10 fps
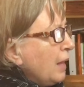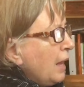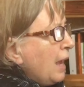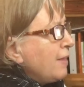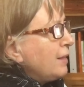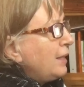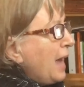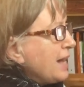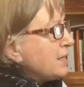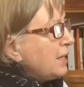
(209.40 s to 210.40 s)
And the
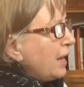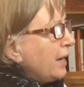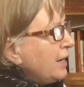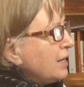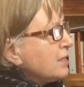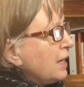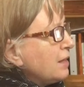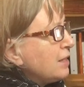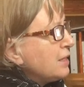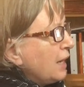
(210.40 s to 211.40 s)
last line is like
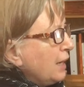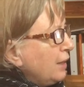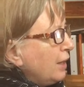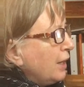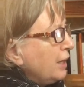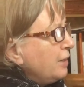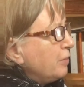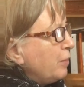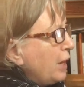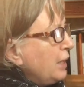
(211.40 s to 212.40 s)
the second line.
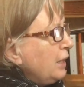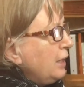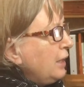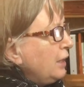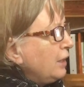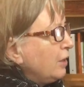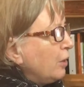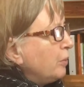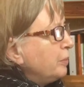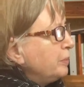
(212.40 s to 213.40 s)
Ready, go.